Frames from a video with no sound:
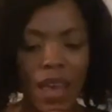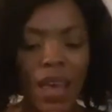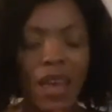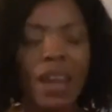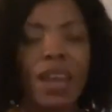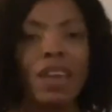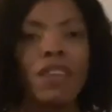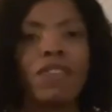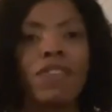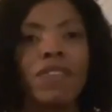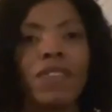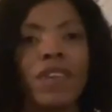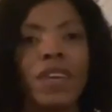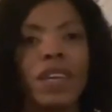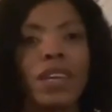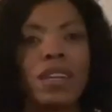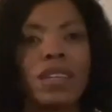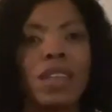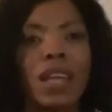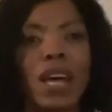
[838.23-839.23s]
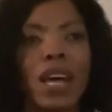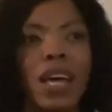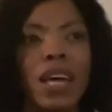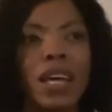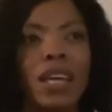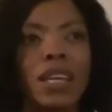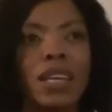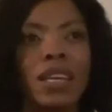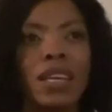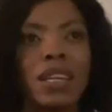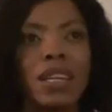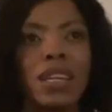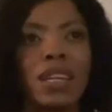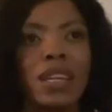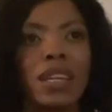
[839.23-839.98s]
And I feel that,